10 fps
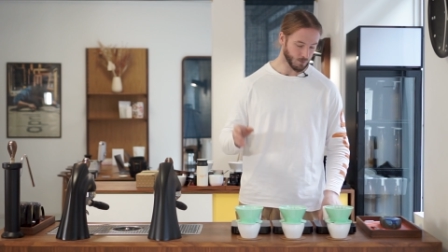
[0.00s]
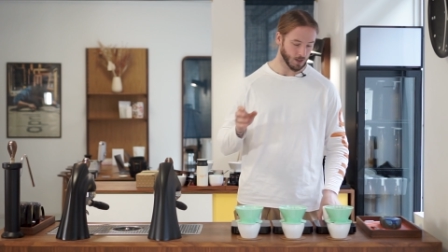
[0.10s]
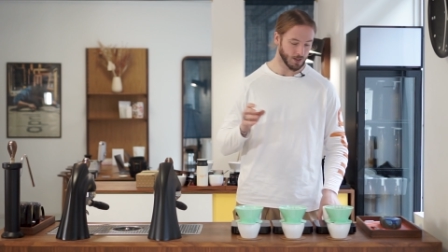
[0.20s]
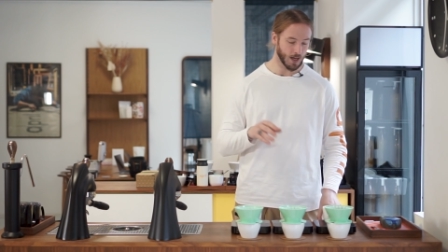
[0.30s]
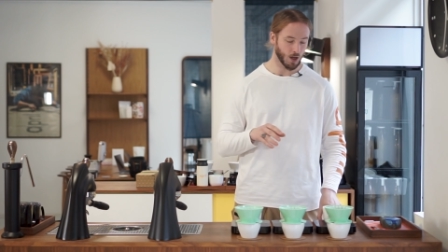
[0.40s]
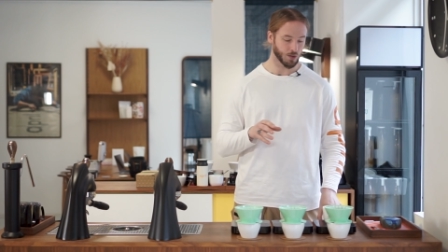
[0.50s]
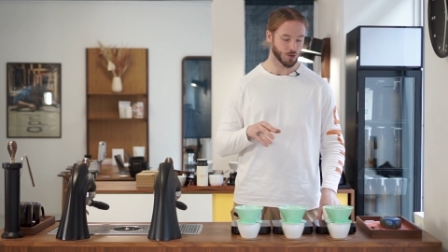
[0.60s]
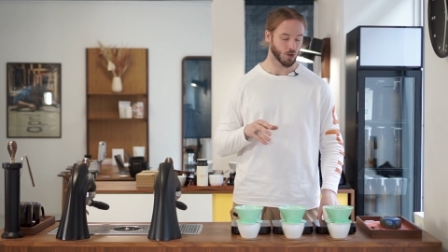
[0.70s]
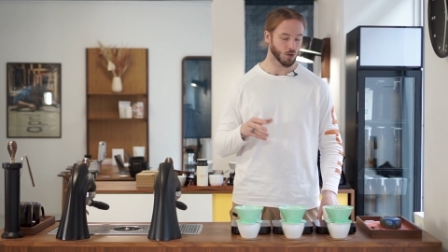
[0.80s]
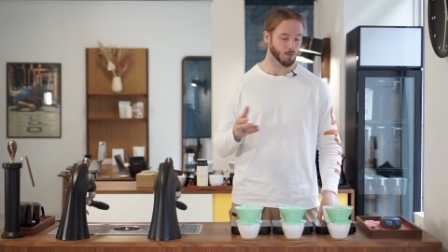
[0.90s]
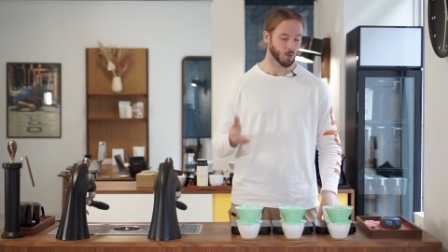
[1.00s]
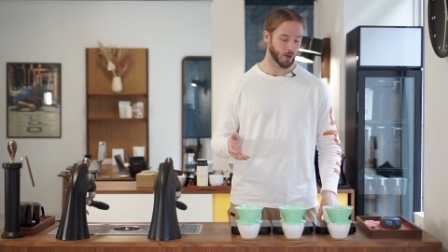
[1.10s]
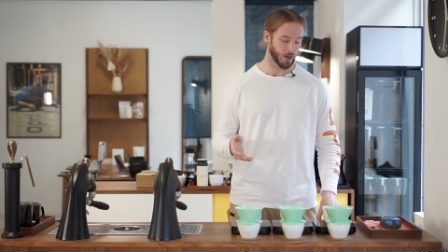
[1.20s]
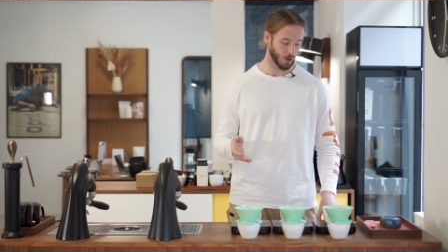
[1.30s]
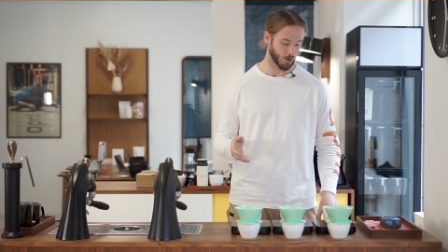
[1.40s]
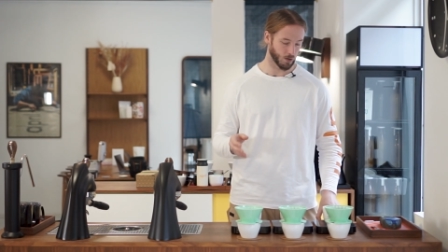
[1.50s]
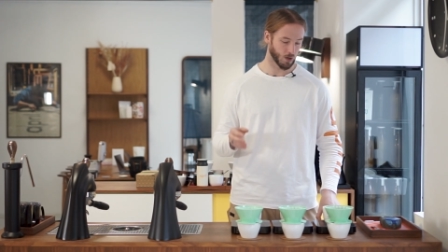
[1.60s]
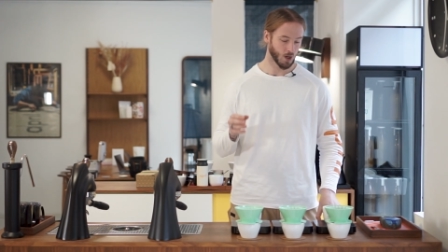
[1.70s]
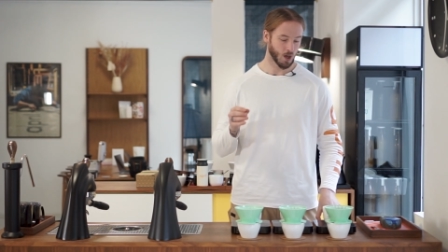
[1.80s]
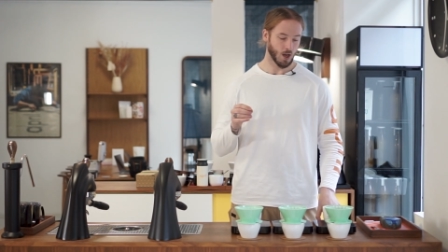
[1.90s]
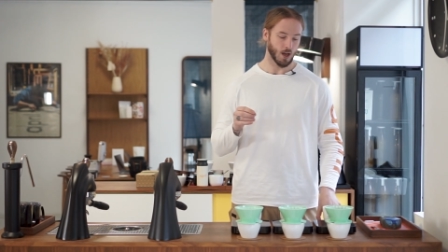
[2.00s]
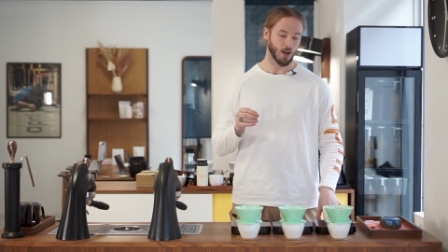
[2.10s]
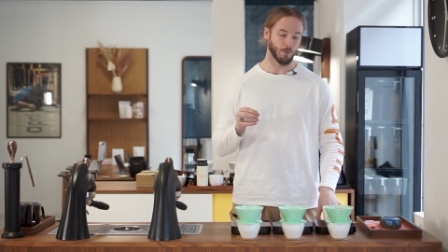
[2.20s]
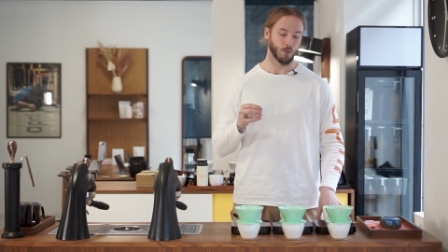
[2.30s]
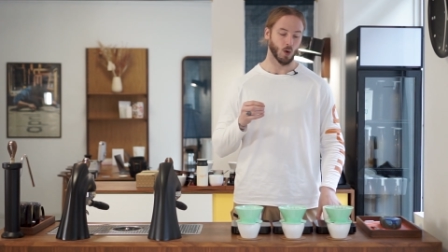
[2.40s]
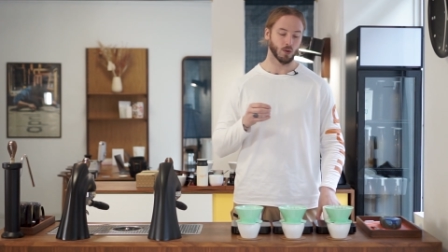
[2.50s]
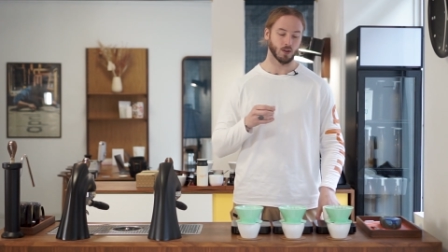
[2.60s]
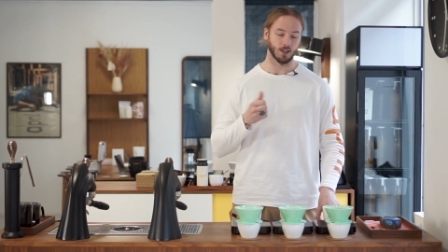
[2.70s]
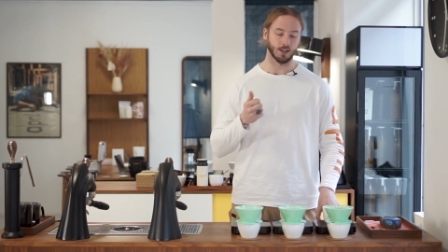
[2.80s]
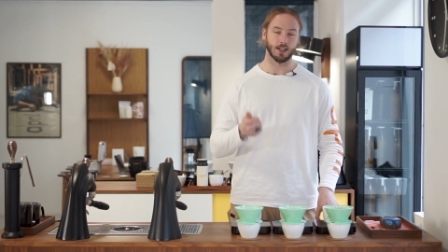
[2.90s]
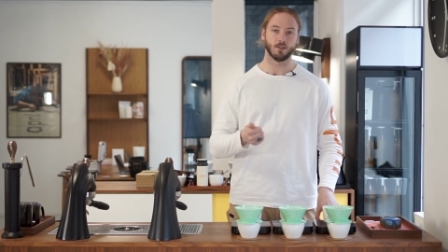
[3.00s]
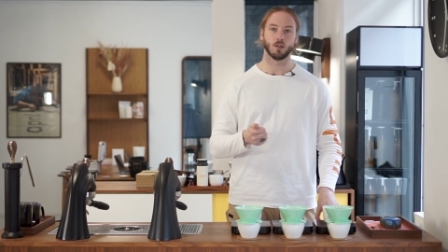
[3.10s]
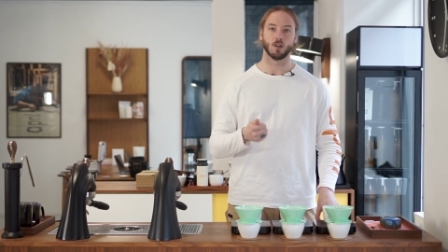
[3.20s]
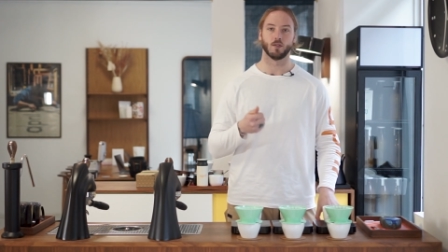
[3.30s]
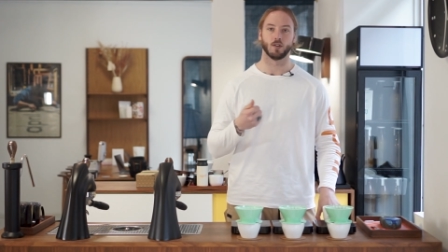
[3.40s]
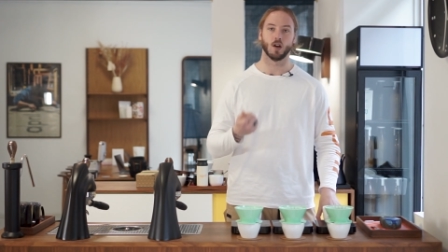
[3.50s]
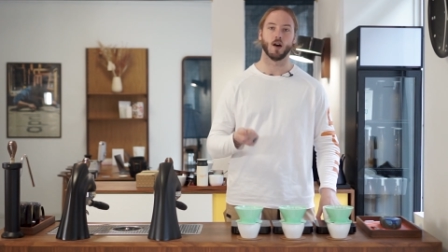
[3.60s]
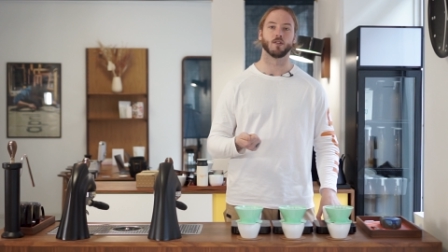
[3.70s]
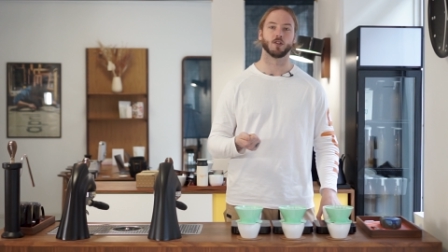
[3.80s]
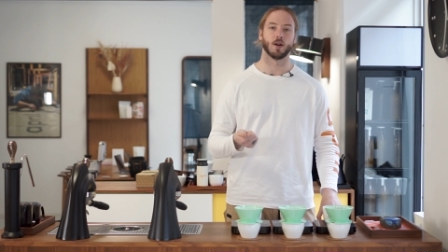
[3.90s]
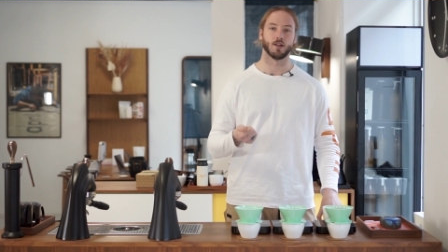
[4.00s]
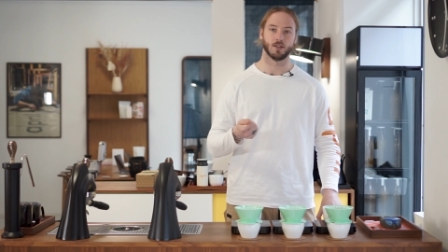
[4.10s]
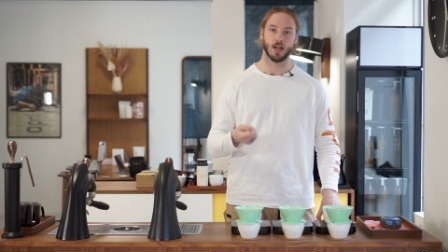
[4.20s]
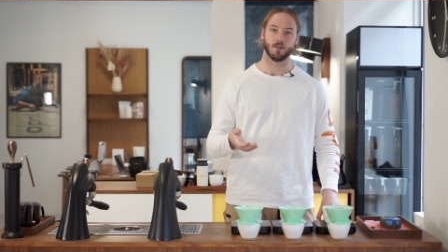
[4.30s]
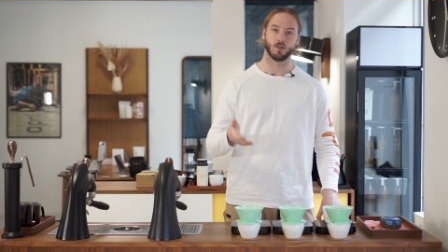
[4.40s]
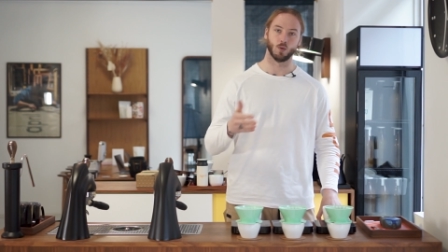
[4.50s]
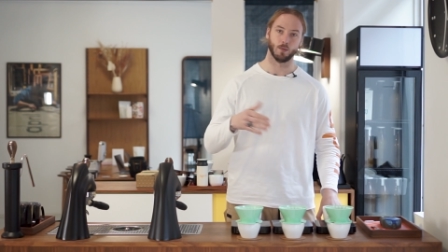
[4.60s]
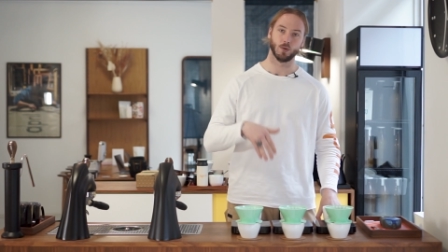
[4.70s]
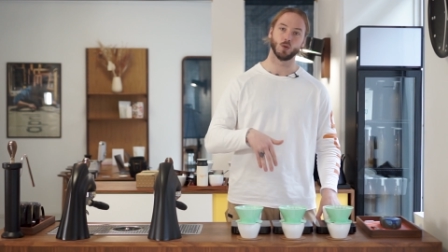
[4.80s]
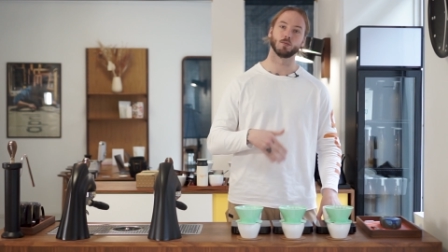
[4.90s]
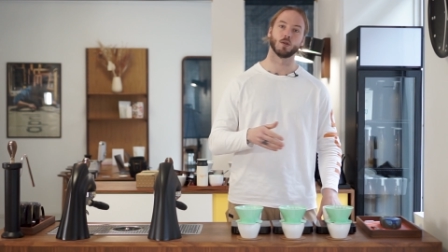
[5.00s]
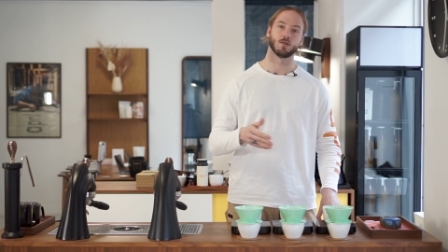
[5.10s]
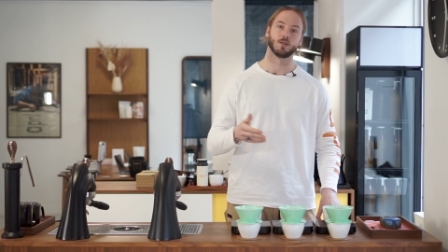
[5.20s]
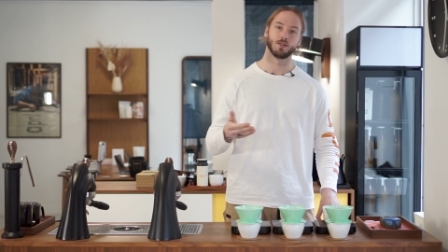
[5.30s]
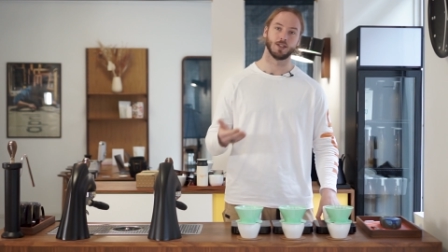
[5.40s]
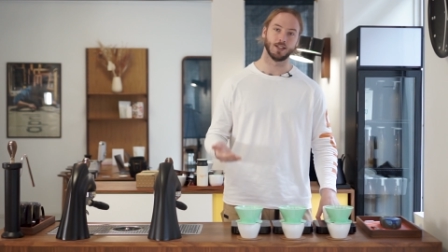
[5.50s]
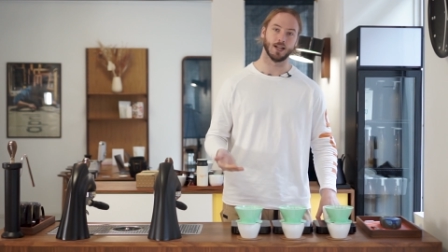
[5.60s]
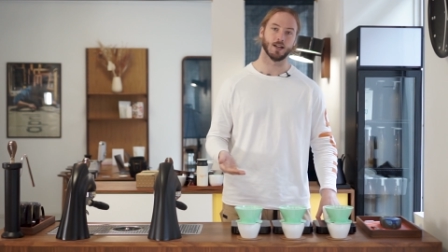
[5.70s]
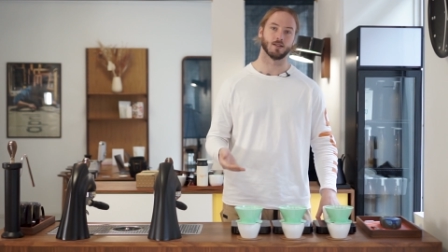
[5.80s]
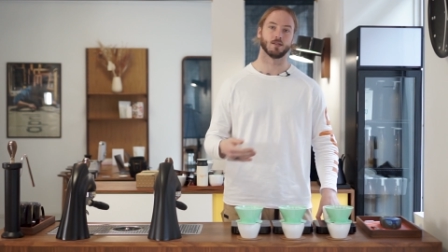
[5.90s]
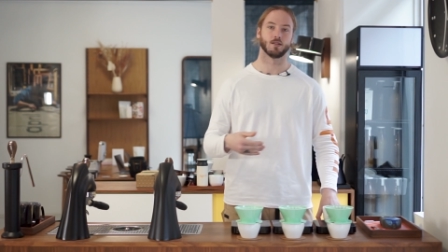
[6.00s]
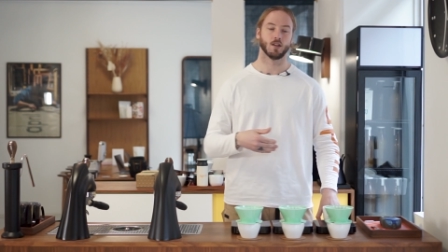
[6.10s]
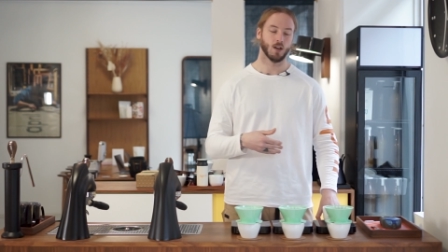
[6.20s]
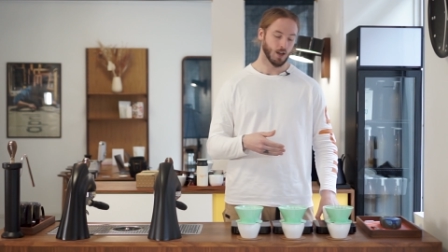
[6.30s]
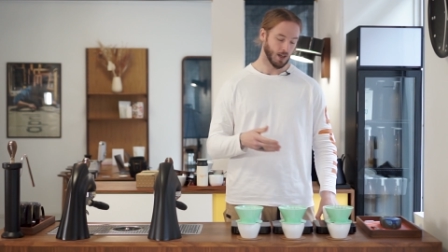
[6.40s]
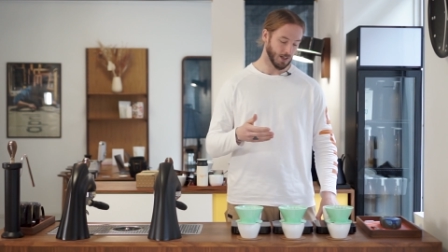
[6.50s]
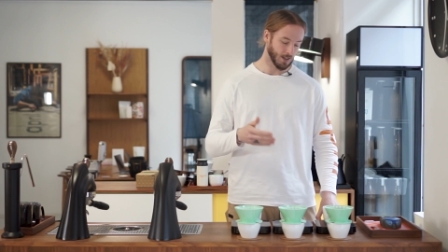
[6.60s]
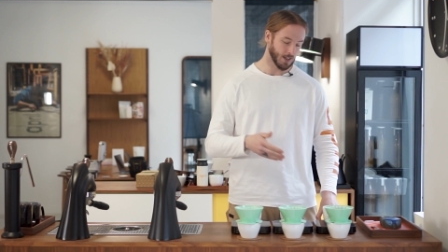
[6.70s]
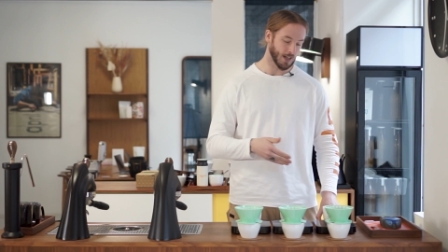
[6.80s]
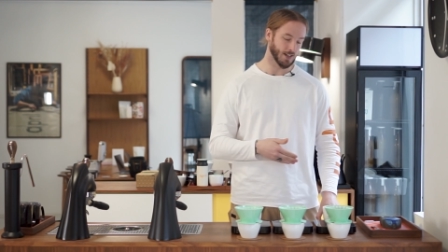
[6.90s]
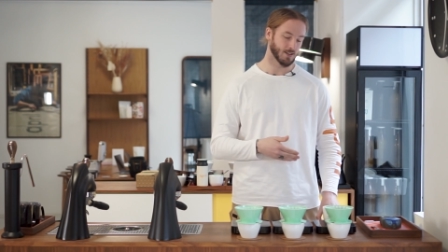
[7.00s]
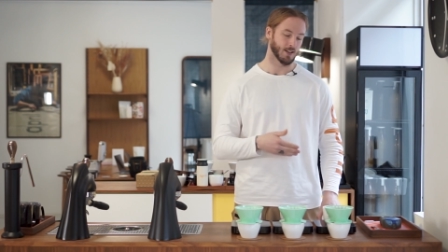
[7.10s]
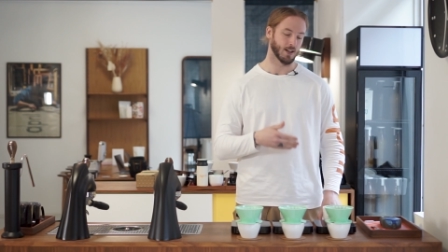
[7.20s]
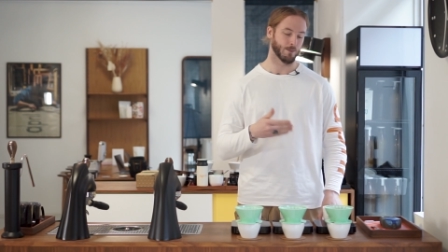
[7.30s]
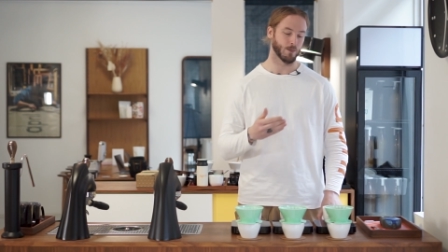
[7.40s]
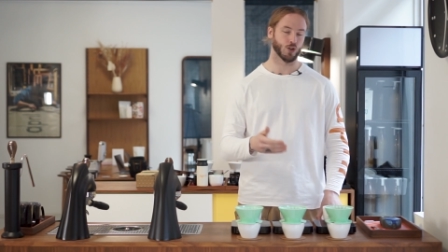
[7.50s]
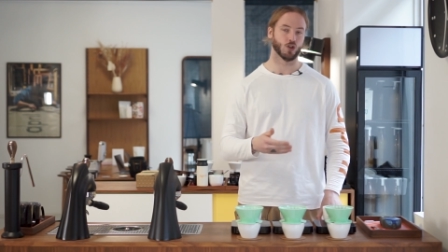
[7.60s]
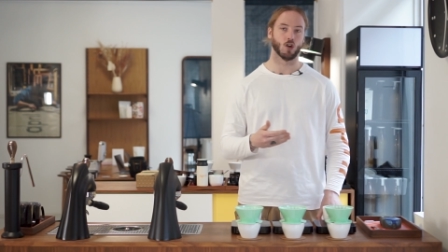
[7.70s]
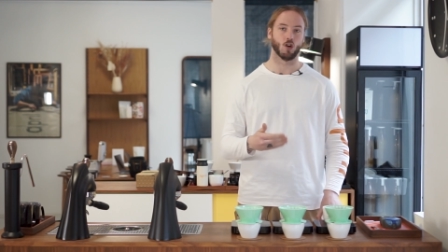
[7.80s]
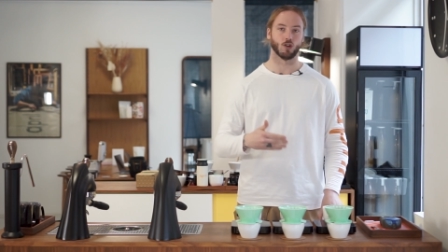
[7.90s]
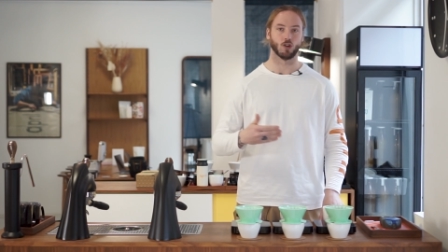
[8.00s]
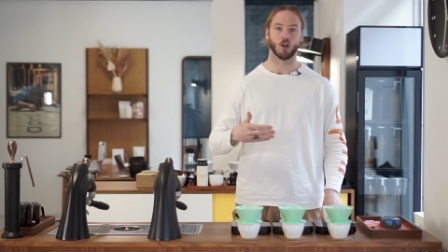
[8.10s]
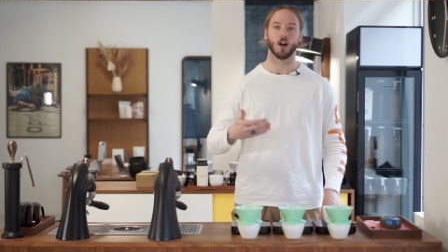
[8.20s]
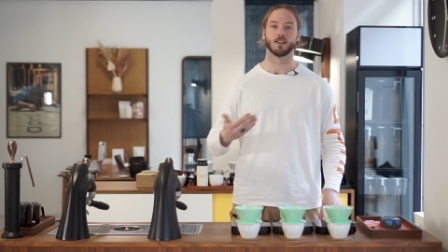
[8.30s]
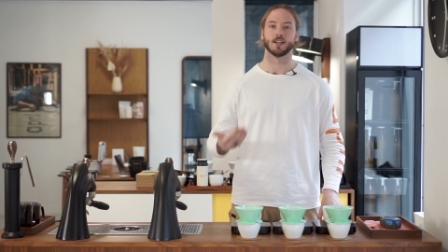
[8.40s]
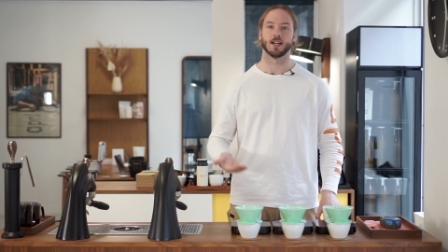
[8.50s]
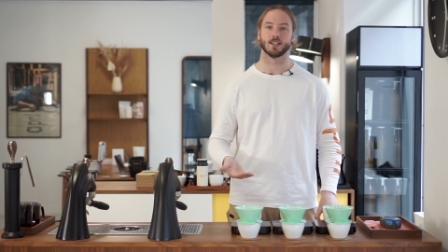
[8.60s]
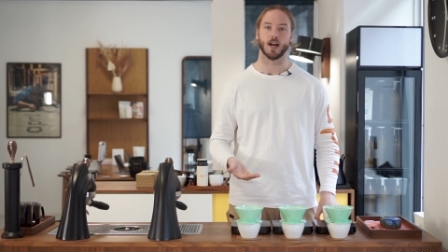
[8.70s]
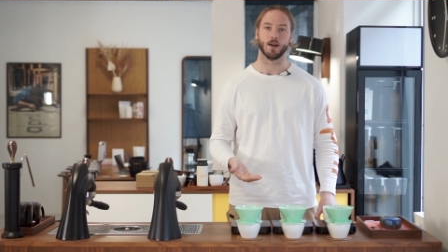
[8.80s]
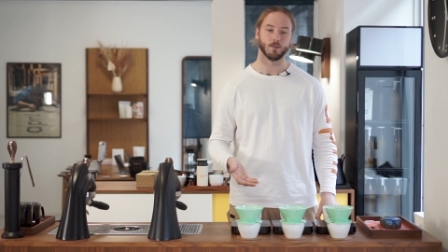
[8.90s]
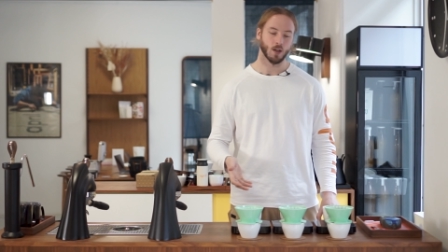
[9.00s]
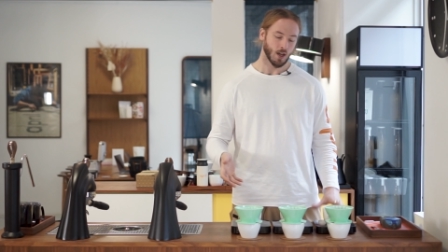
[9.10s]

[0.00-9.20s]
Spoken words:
Now the circle pour here, both the level of the coffee grounds after we brewed, but also the TDS, indicates then a much longer contact time.